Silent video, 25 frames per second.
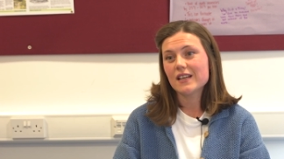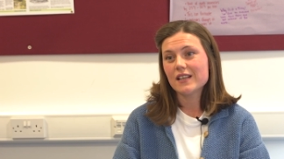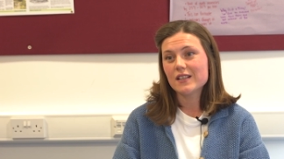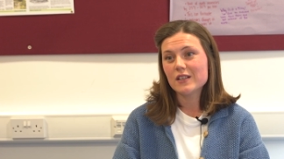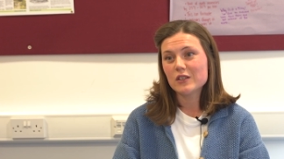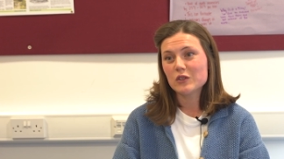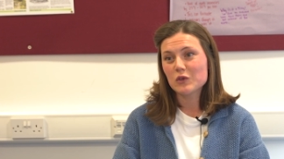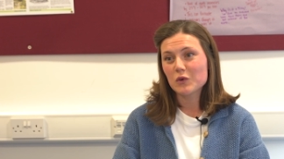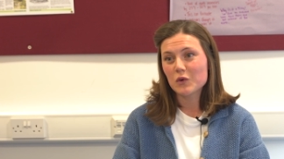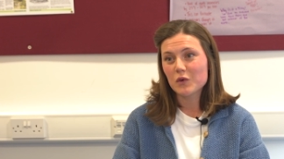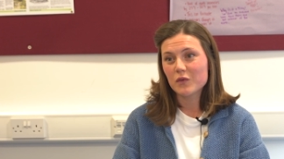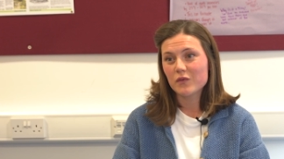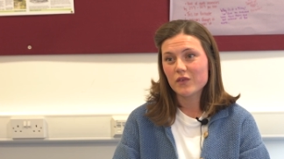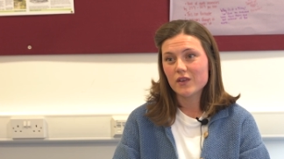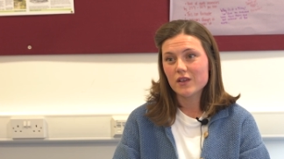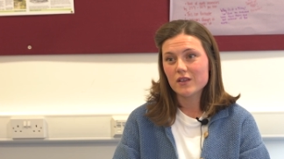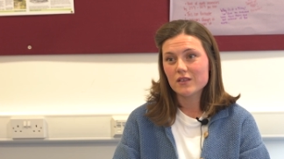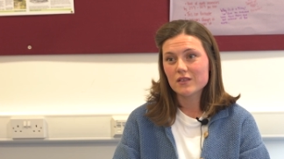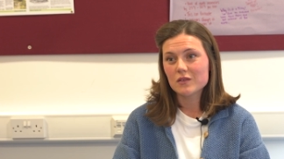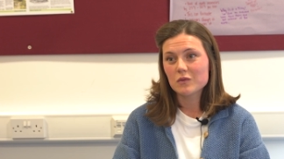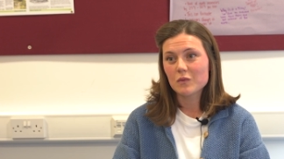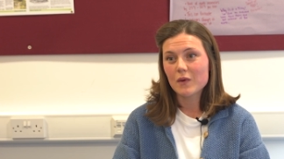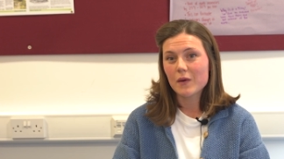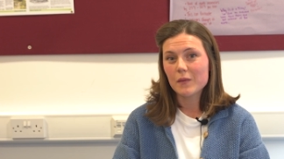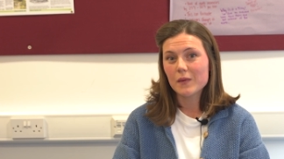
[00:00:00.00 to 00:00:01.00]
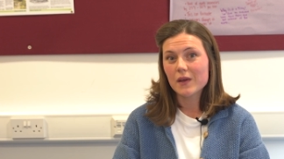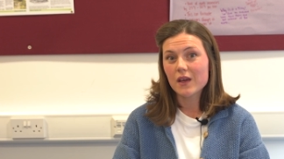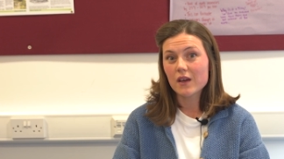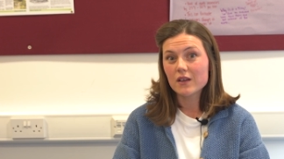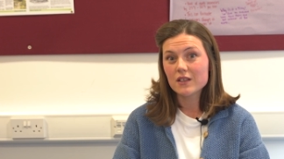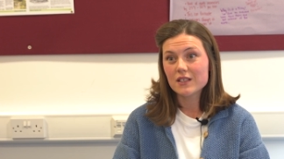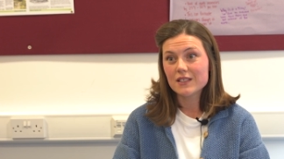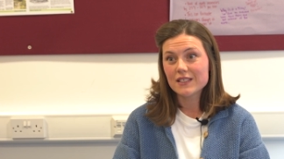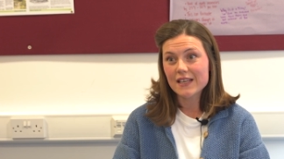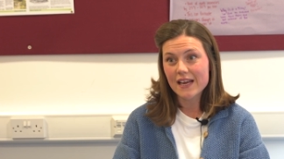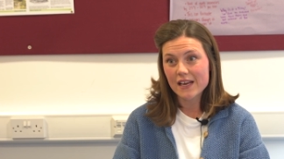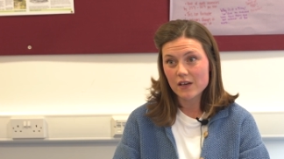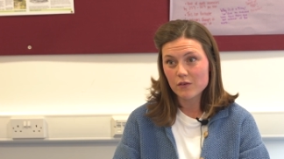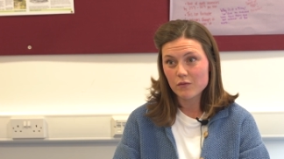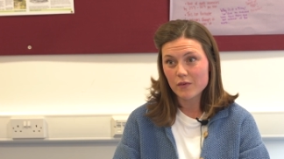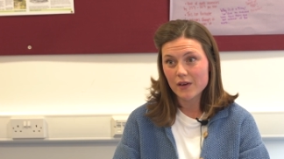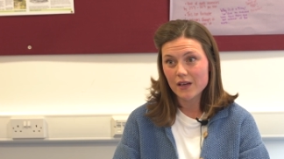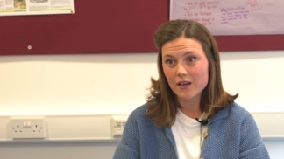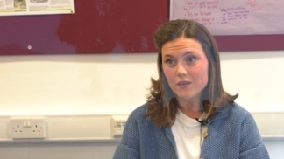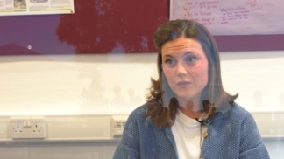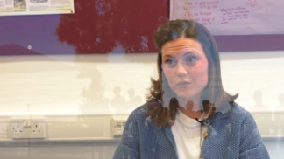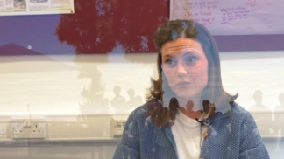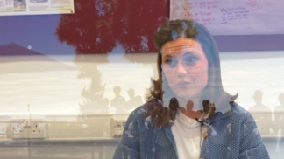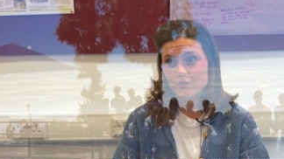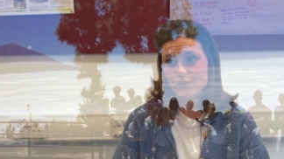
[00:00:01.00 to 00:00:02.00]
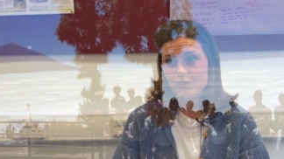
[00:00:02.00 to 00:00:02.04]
and the geographers where we go to Tenerife